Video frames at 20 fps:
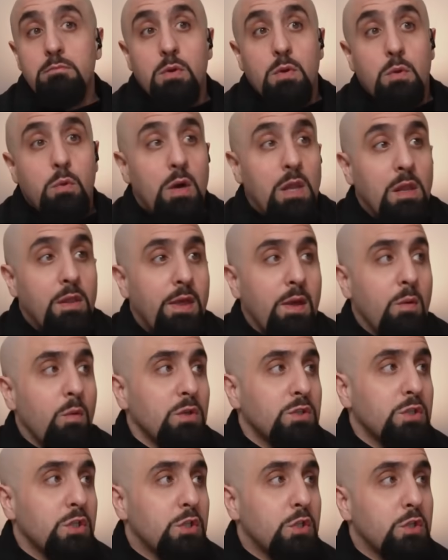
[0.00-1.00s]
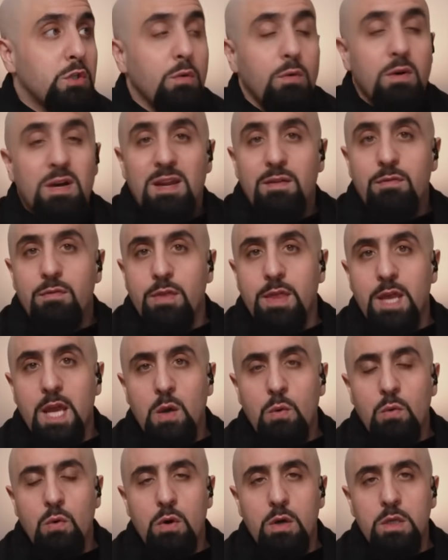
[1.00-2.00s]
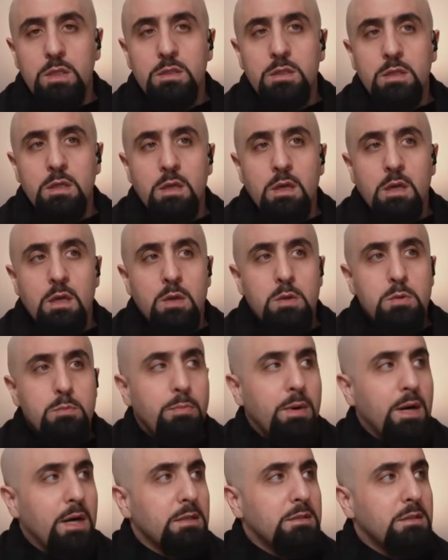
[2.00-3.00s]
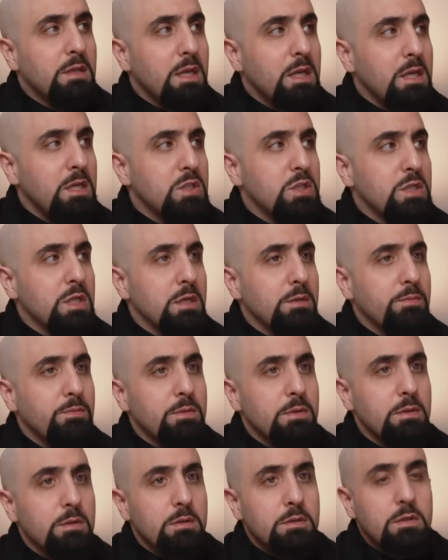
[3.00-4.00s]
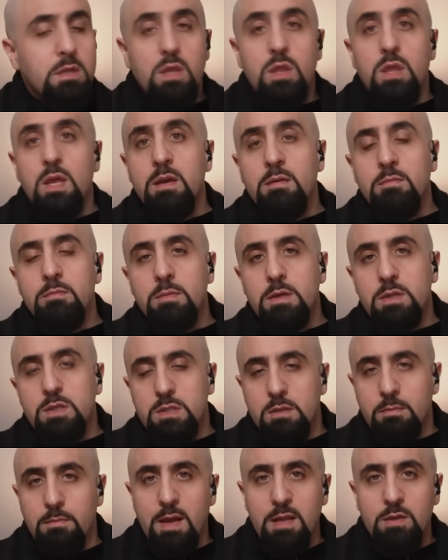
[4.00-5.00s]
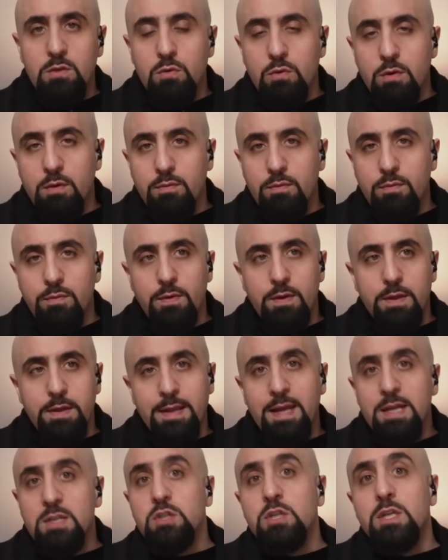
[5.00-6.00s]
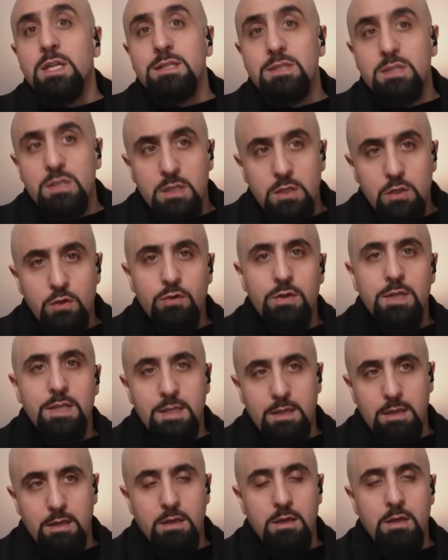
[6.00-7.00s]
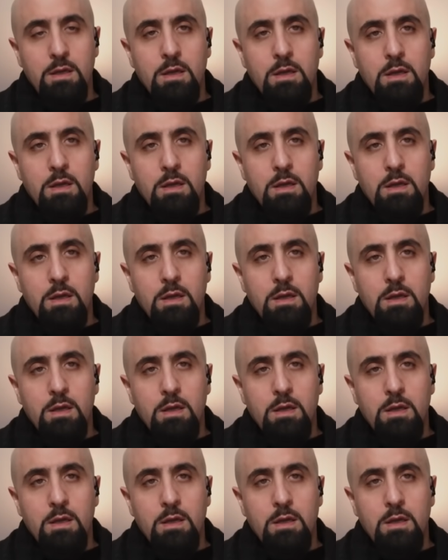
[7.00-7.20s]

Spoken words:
they wanted to do whatever they want. But Egypt, to them, it's a matter of national security.